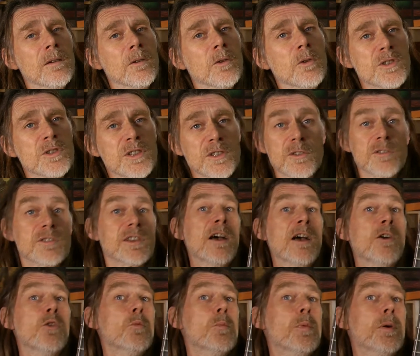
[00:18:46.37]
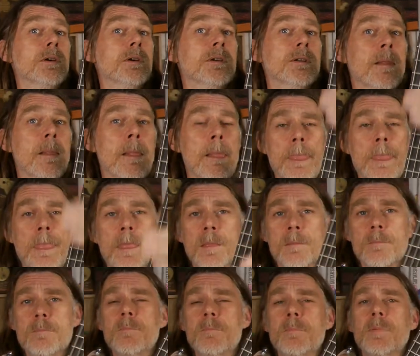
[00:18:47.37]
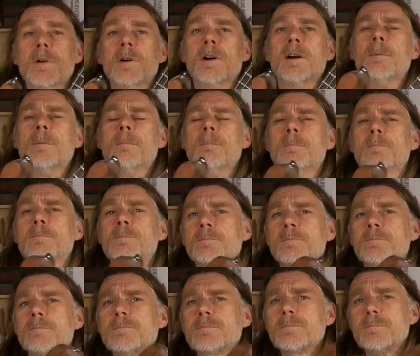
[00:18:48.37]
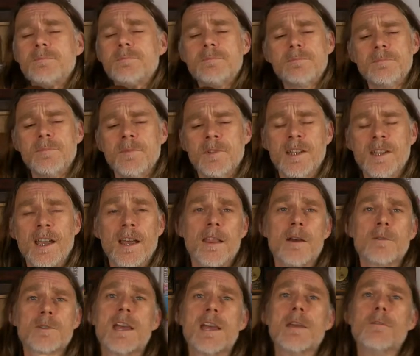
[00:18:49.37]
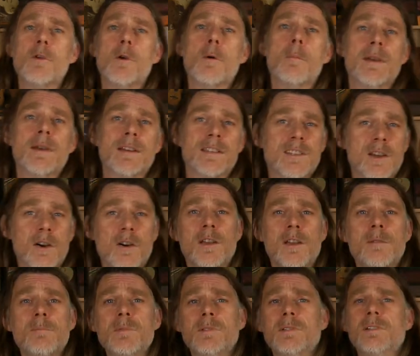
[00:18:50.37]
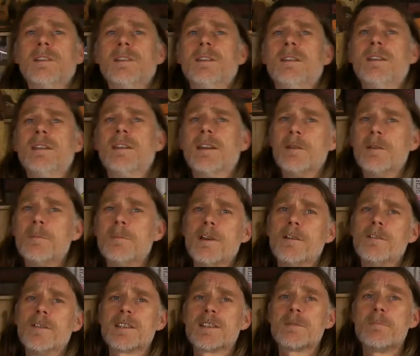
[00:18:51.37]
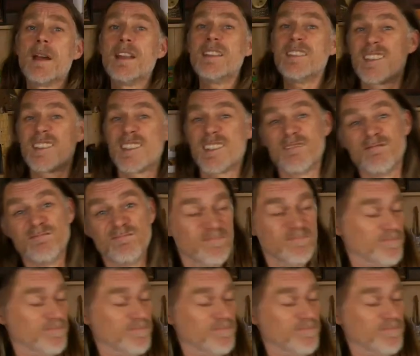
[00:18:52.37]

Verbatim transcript: course it does help. But yeah, that'll save you a bit of time and a bit of expense.